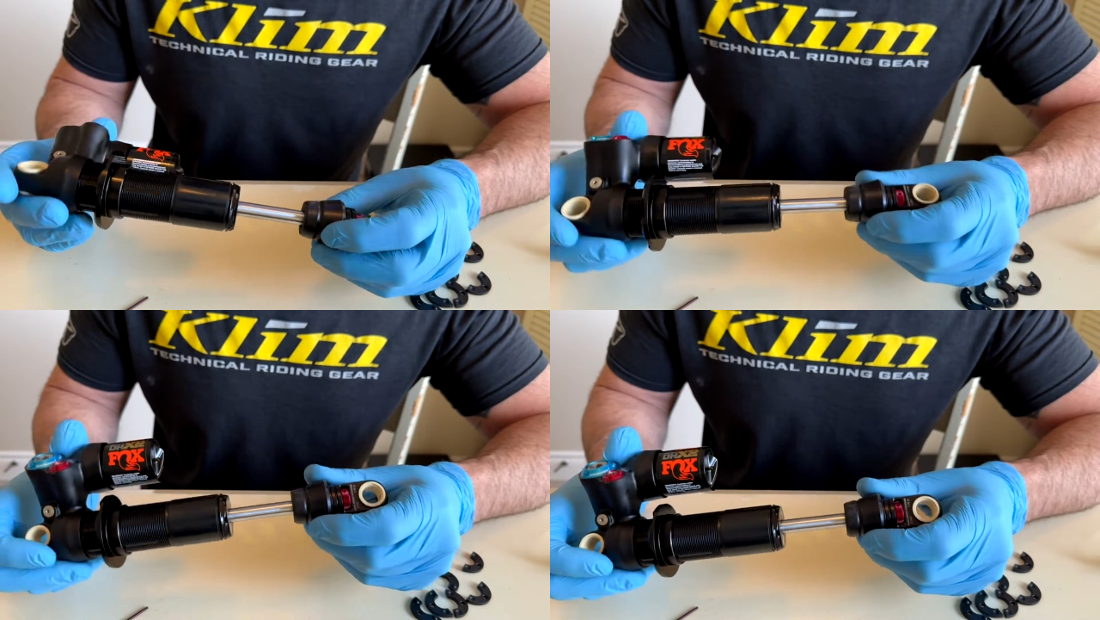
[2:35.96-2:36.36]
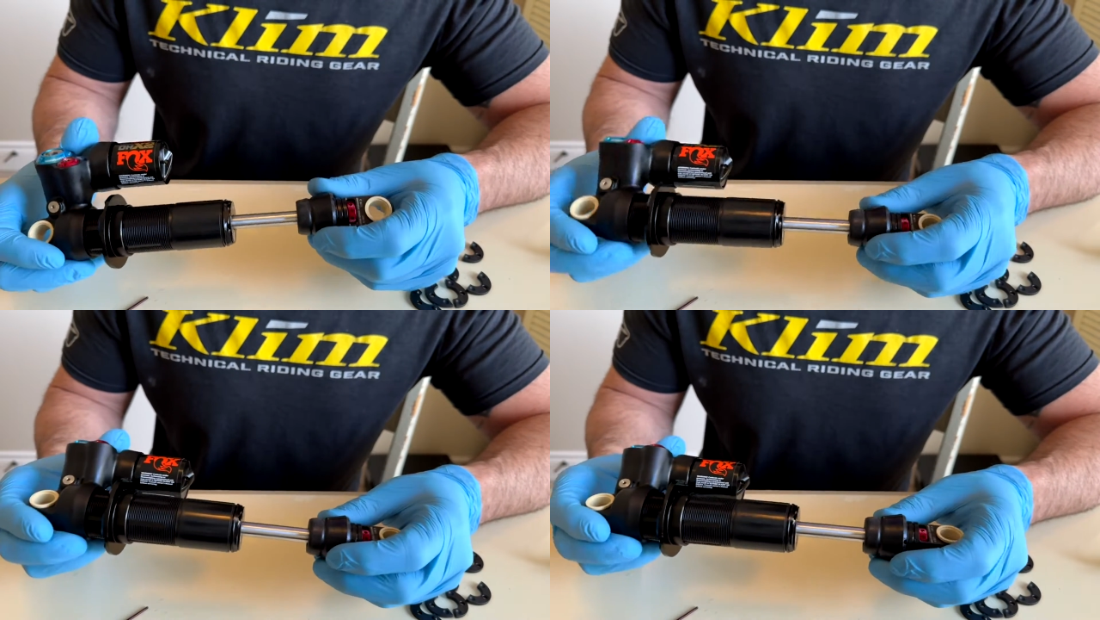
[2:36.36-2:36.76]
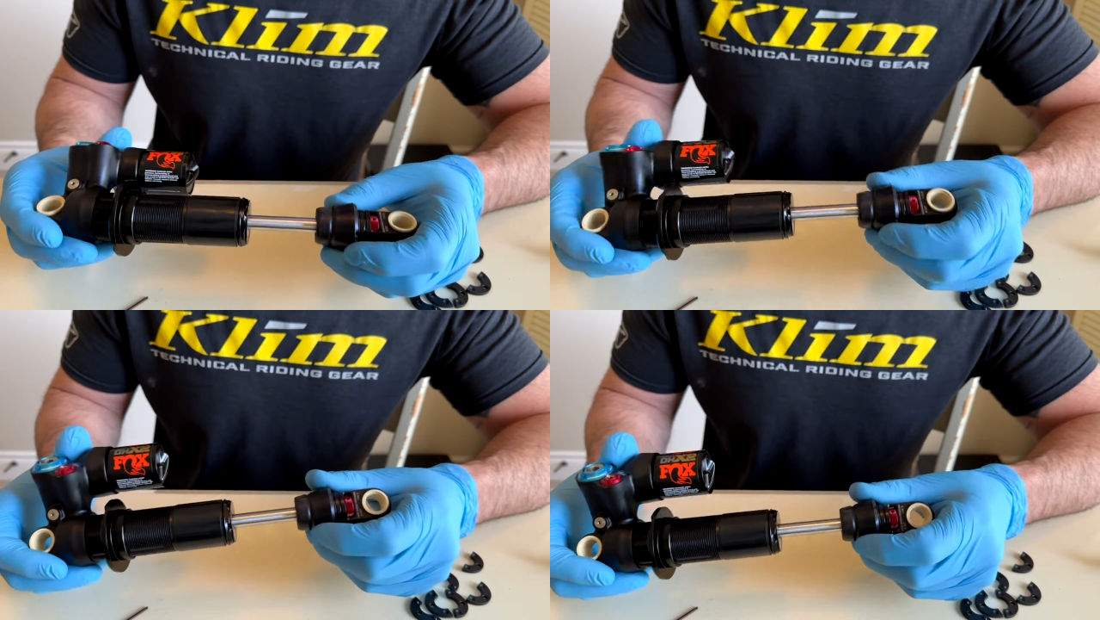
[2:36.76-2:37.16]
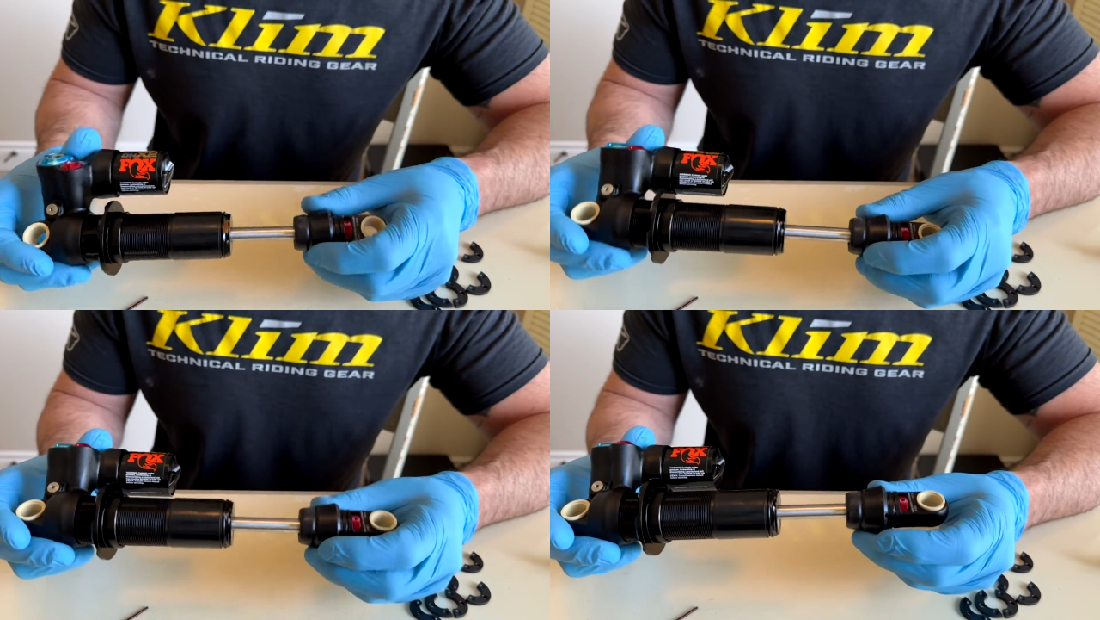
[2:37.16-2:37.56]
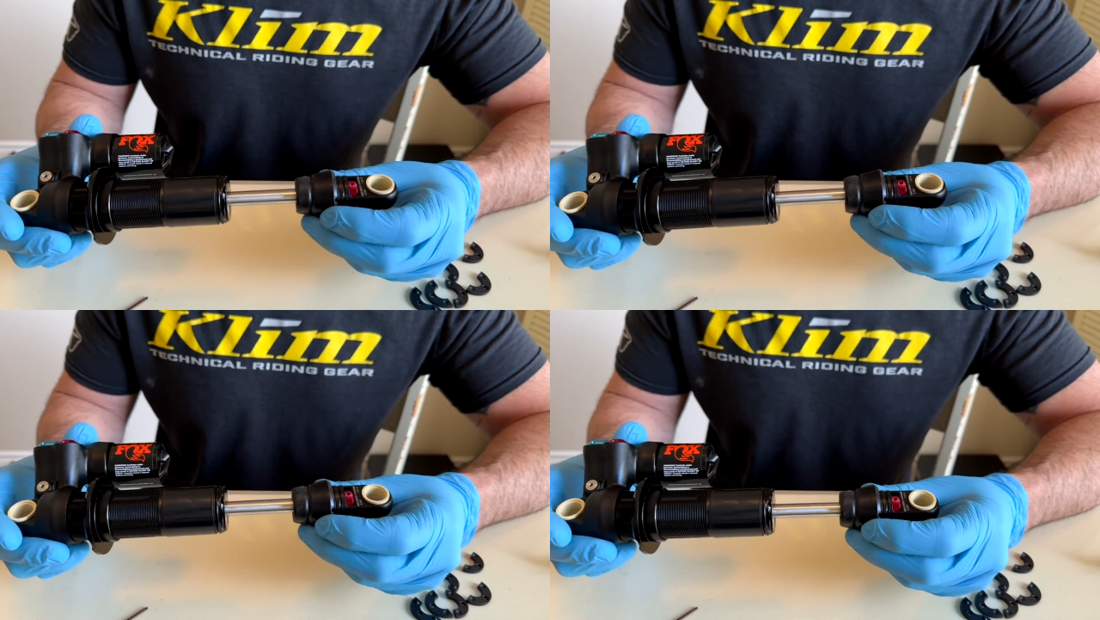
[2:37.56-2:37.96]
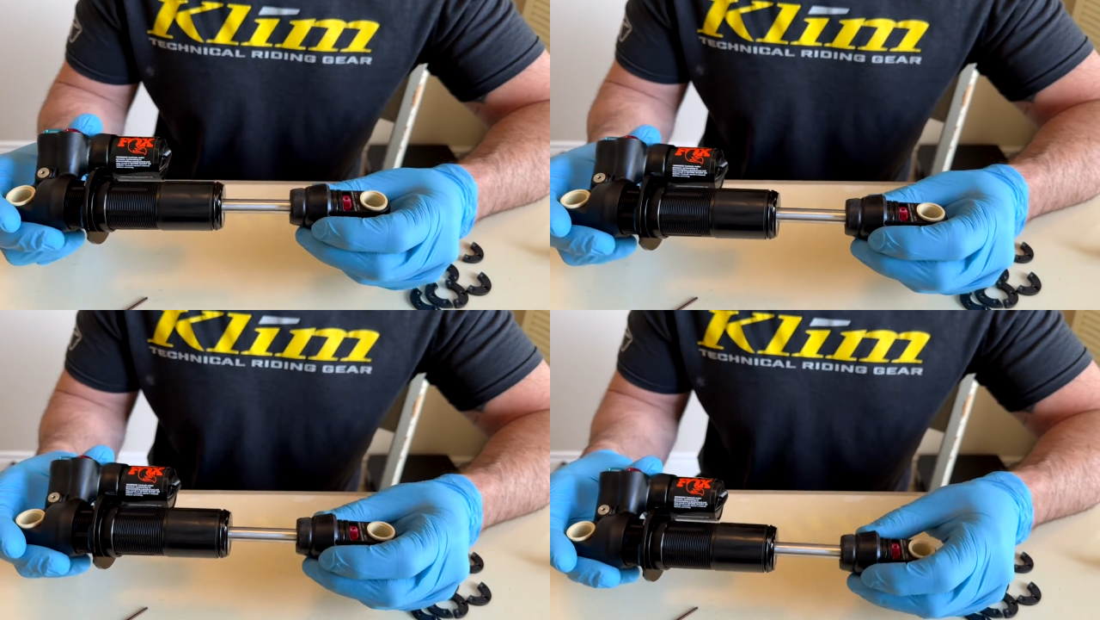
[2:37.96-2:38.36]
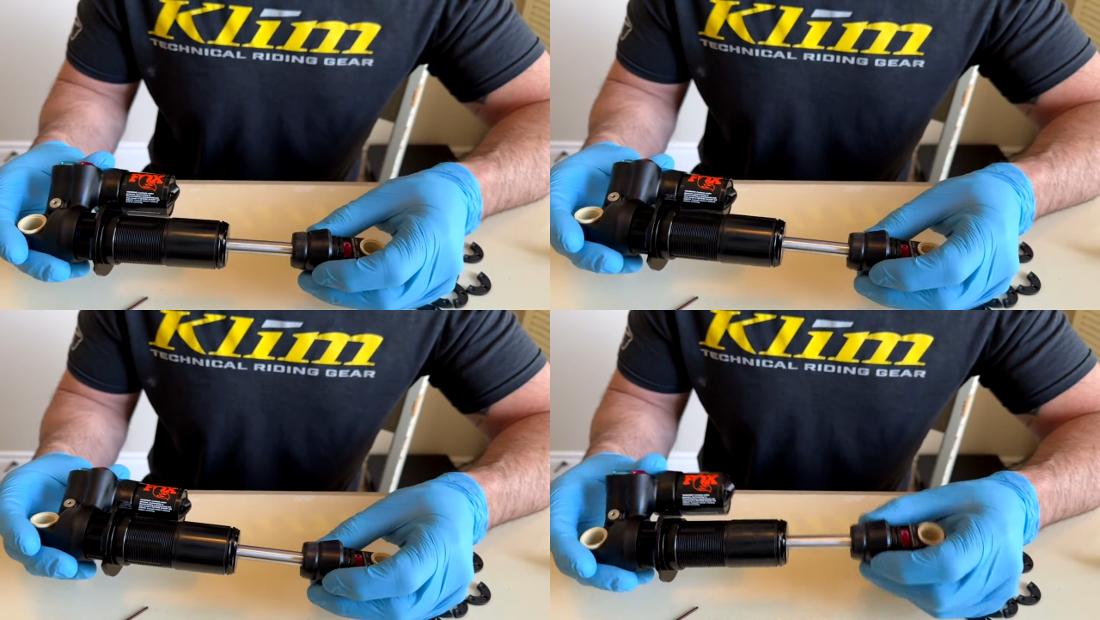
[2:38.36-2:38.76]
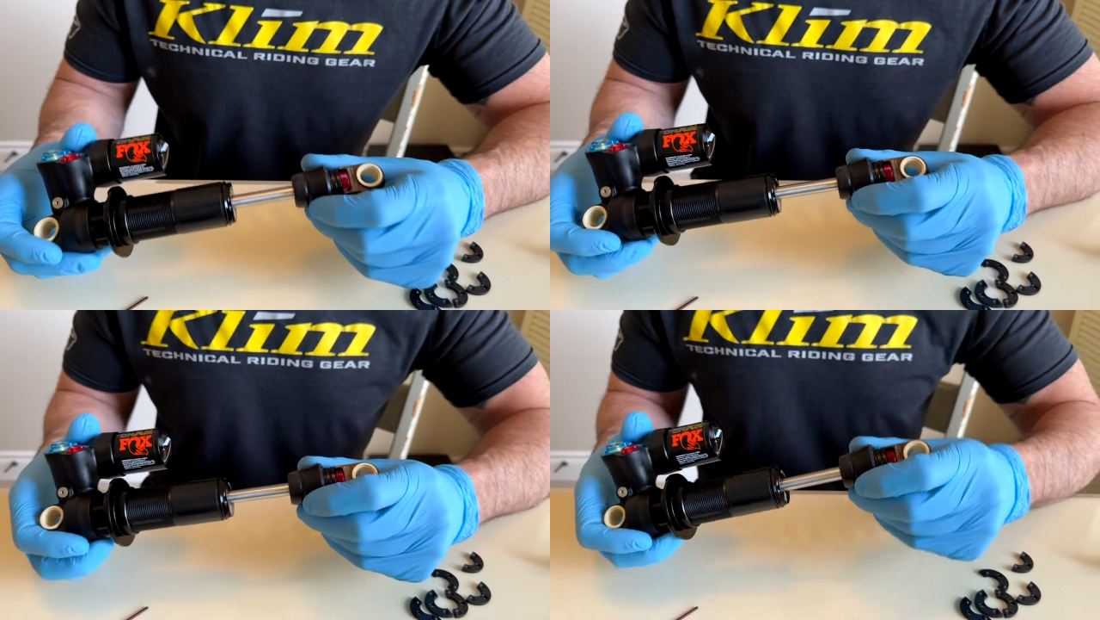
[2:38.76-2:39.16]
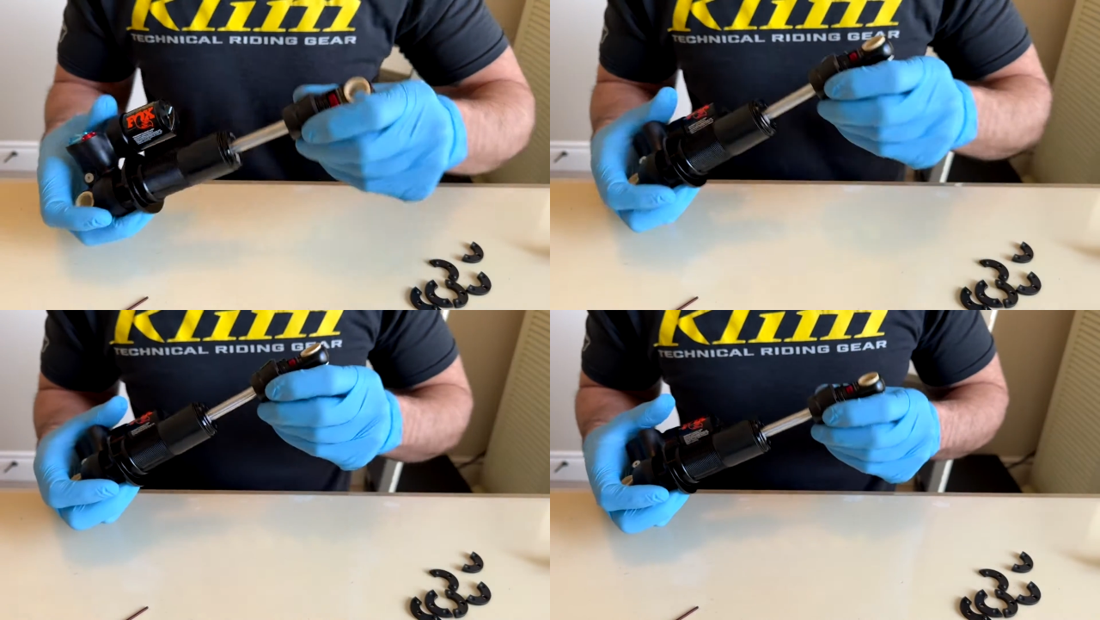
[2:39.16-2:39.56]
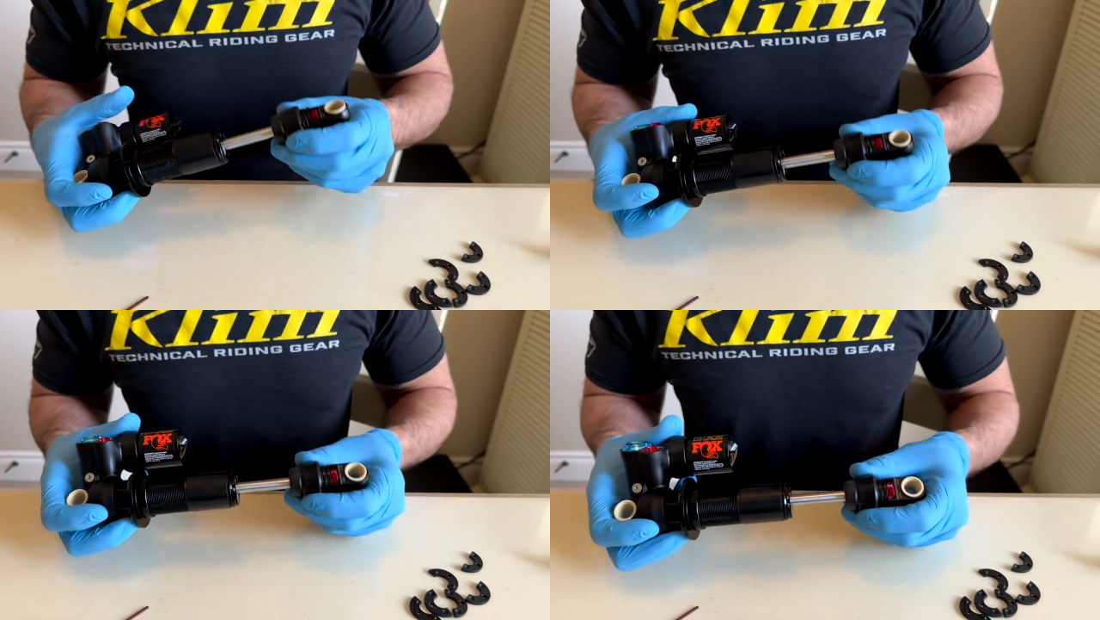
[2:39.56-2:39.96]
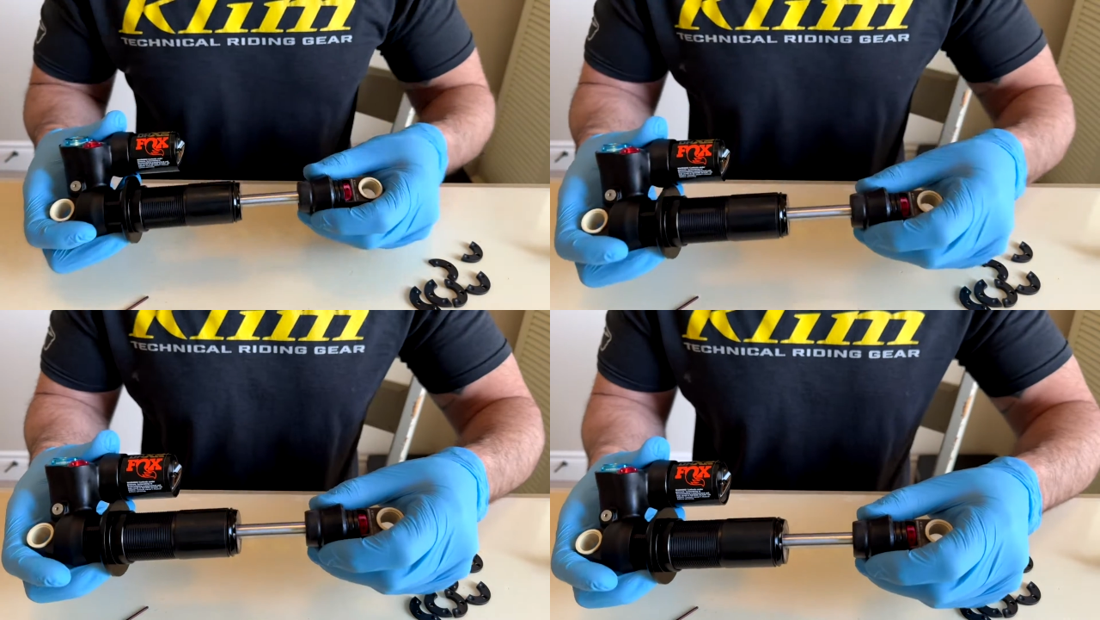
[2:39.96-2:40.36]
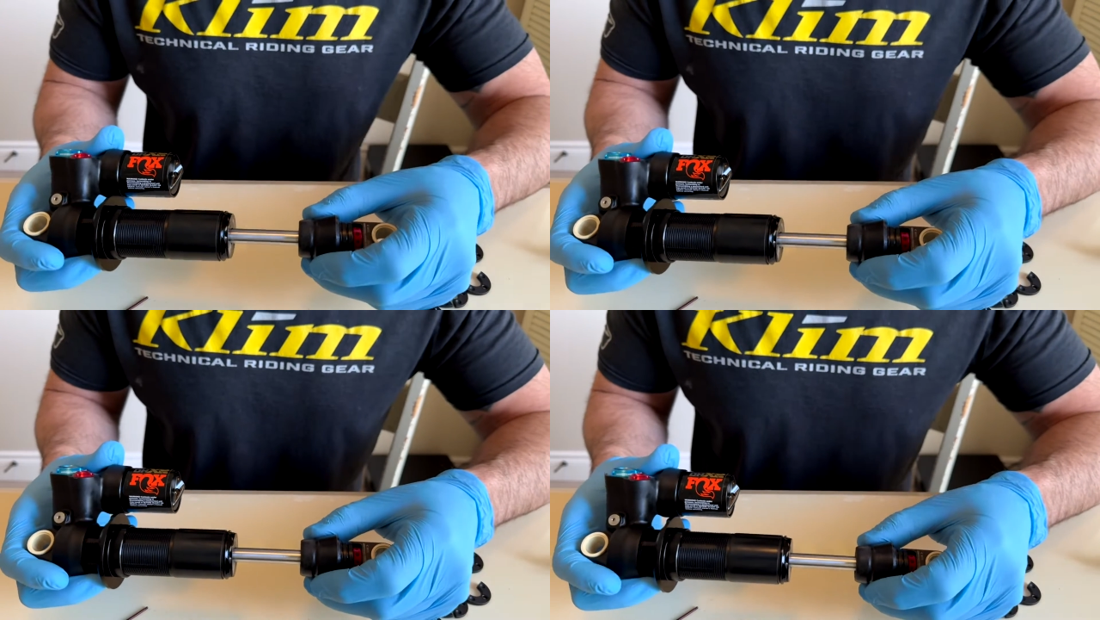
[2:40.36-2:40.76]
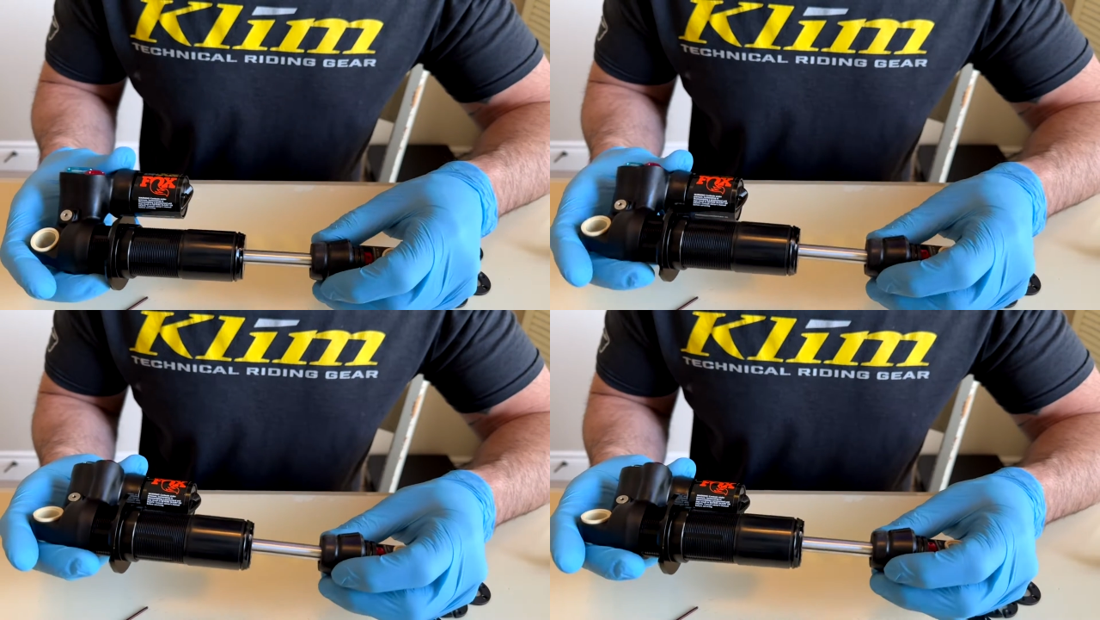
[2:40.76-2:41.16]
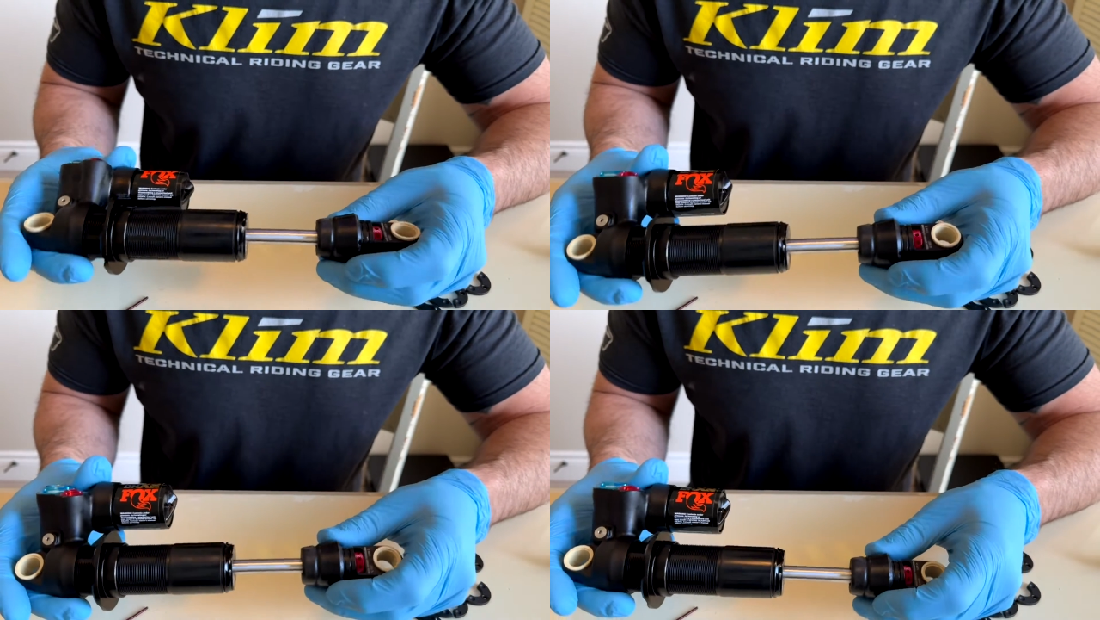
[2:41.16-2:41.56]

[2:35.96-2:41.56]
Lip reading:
Nobody's mouth can be seen.